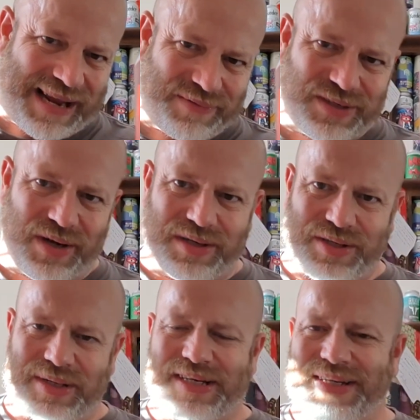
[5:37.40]
advertised
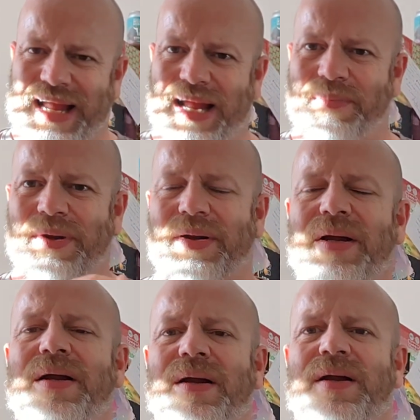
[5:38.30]
on this can, but
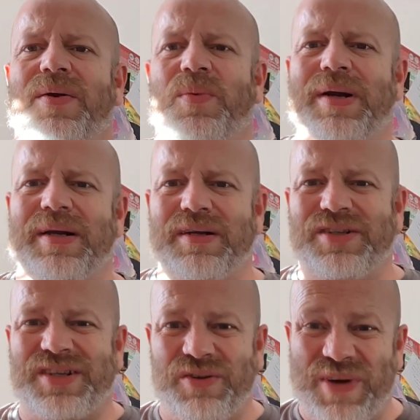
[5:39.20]
when
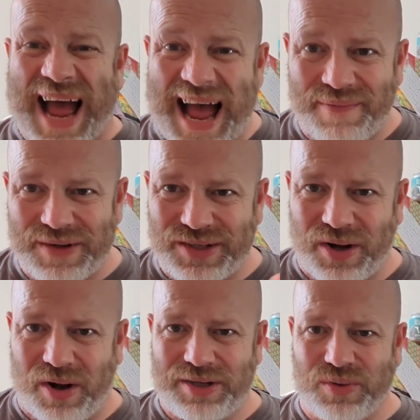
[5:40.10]
it's
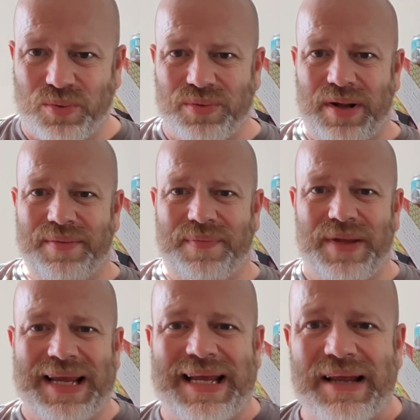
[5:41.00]
advertised, or that
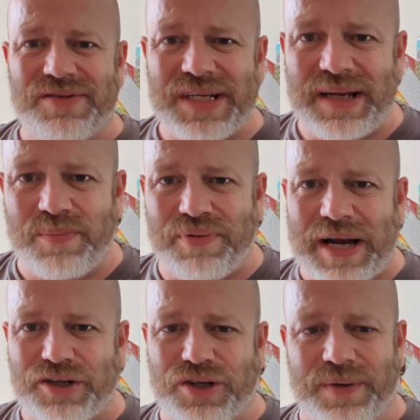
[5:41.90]
it gives the
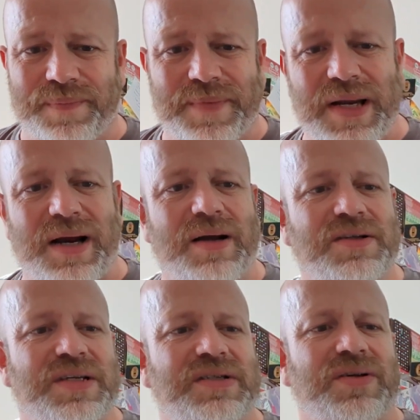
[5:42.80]
impression, you know,
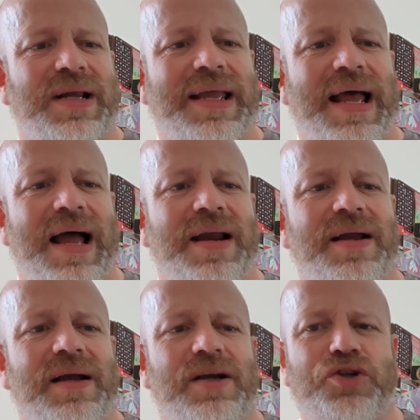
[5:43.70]
it says on the can,
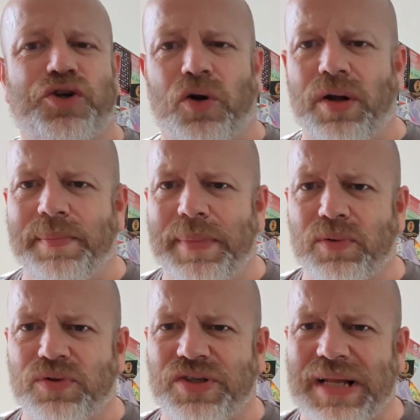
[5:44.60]
chocolate
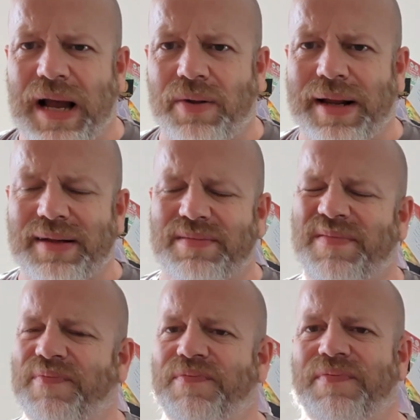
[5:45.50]
milk stout, that,
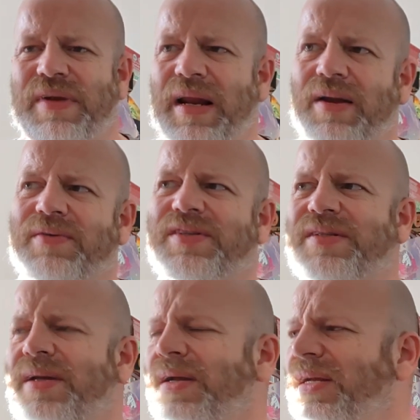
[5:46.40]
you know,
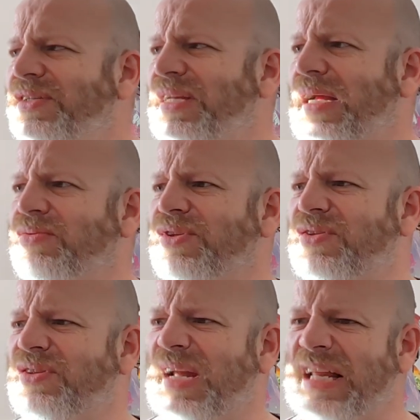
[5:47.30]
sounds
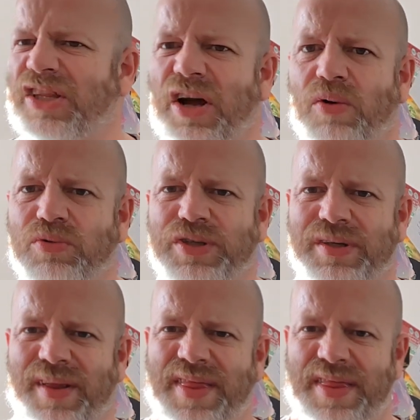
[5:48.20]

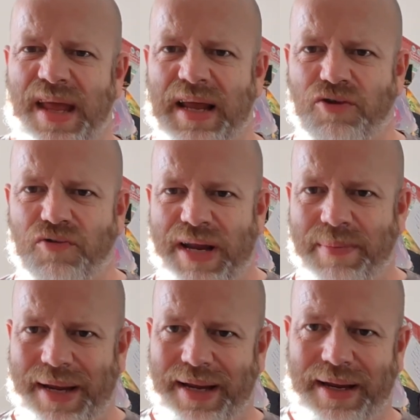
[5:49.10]
indulgent, thick,
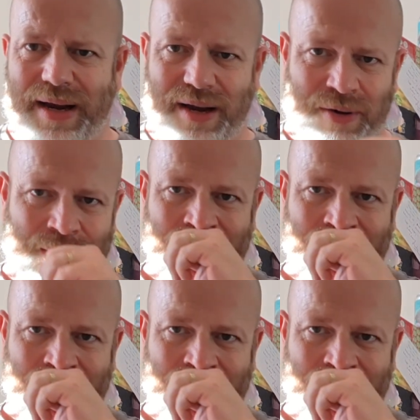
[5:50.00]
creamy, you know.